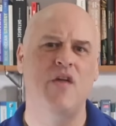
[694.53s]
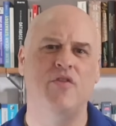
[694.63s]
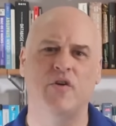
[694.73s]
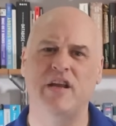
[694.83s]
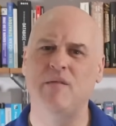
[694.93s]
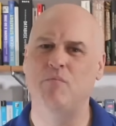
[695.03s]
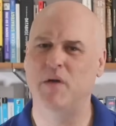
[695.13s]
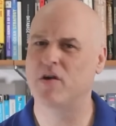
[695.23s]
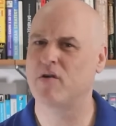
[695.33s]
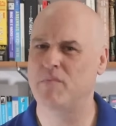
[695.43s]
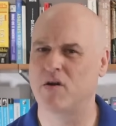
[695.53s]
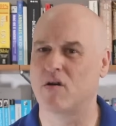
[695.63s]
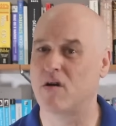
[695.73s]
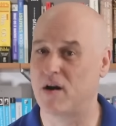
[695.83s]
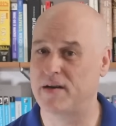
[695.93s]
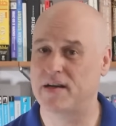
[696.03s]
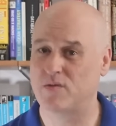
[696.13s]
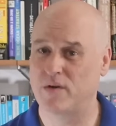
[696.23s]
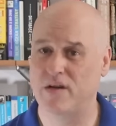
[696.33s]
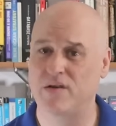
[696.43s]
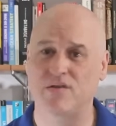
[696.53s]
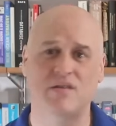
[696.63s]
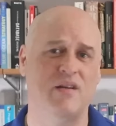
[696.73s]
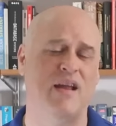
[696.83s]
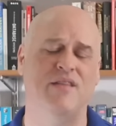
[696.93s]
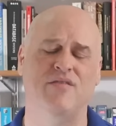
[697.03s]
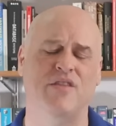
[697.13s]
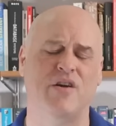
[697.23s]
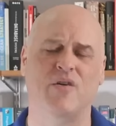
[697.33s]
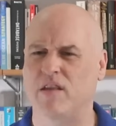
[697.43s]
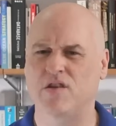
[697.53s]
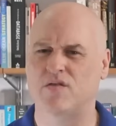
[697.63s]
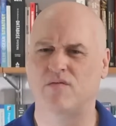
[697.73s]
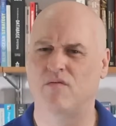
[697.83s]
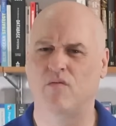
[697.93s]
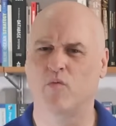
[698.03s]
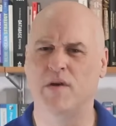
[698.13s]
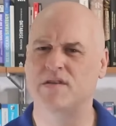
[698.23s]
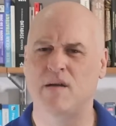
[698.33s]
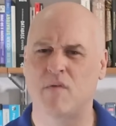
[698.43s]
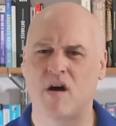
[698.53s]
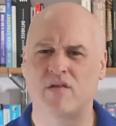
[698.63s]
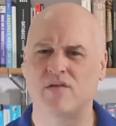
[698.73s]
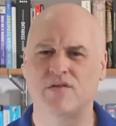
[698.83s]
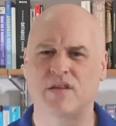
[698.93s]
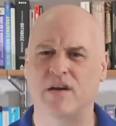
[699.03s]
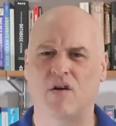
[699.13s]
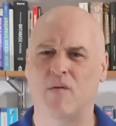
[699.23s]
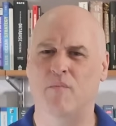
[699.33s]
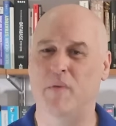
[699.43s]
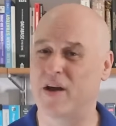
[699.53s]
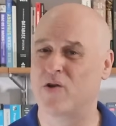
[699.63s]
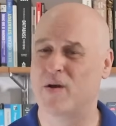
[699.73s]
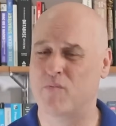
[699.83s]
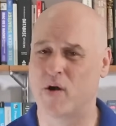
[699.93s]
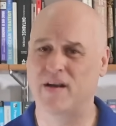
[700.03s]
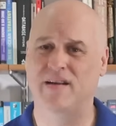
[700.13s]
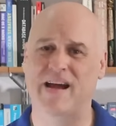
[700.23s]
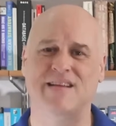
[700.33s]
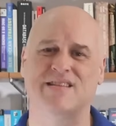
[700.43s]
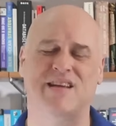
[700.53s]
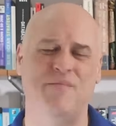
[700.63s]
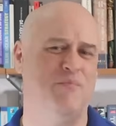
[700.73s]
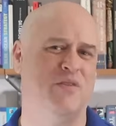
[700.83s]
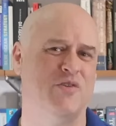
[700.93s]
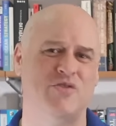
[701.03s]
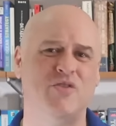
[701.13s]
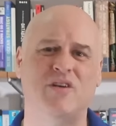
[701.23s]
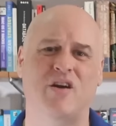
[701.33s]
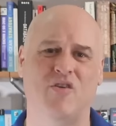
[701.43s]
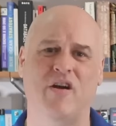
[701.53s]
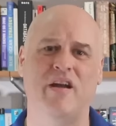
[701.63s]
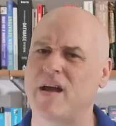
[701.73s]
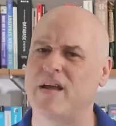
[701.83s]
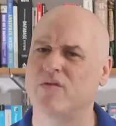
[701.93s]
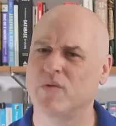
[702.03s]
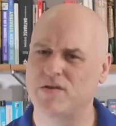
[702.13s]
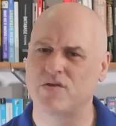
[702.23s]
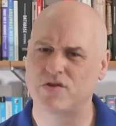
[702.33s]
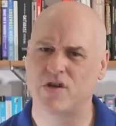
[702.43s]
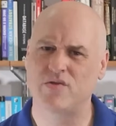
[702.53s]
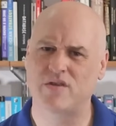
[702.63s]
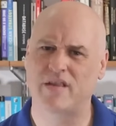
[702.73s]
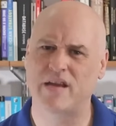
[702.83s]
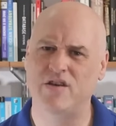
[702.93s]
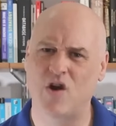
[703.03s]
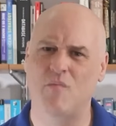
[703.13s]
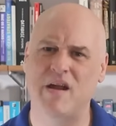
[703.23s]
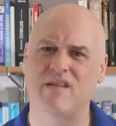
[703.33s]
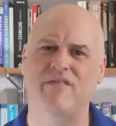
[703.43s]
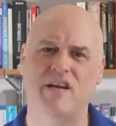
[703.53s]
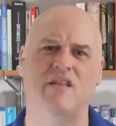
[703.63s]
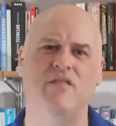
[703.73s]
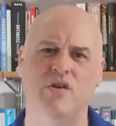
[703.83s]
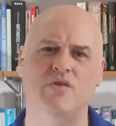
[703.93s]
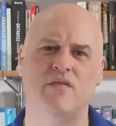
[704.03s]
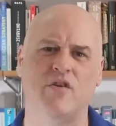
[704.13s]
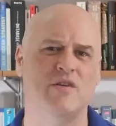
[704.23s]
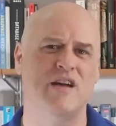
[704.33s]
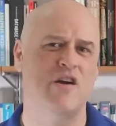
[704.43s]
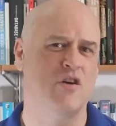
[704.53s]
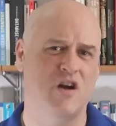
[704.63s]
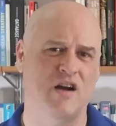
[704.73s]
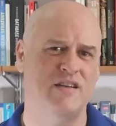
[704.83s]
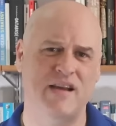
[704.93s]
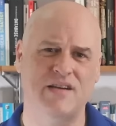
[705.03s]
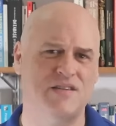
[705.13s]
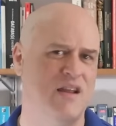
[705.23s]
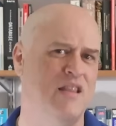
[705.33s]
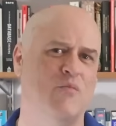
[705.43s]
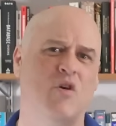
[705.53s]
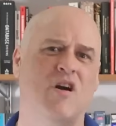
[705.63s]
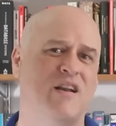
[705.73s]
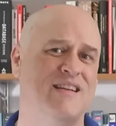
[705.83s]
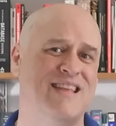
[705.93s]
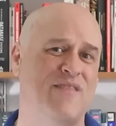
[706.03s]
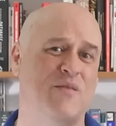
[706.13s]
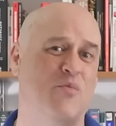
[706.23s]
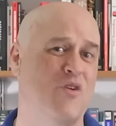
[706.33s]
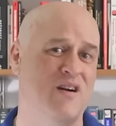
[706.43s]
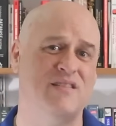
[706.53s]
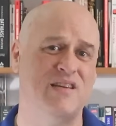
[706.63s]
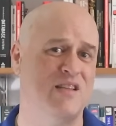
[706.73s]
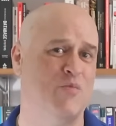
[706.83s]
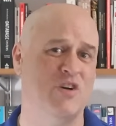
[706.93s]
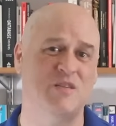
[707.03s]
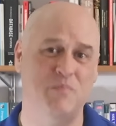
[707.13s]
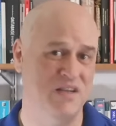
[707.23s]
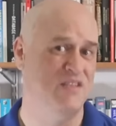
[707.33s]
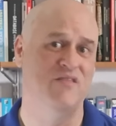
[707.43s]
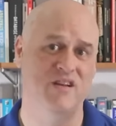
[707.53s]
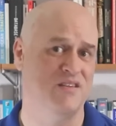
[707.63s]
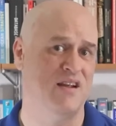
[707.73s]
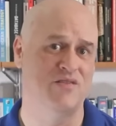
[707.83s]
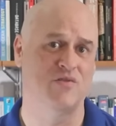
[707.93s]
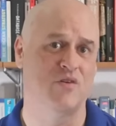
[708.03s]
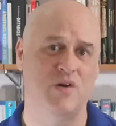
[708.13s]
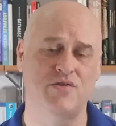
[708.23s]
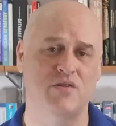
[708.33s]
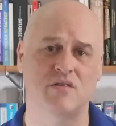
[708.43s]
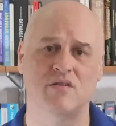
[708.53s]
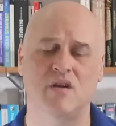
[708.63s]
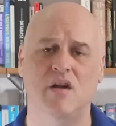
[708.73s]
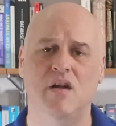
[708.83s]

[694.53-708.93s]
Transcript: They're getting bigger and bigger context windows, and there are these reasoning models that are better at breaking tasks up, but they're still not great. And the research shows that they don't make effective use of their entire context, and the more context they have to process, the more expensive it is to answer the questions.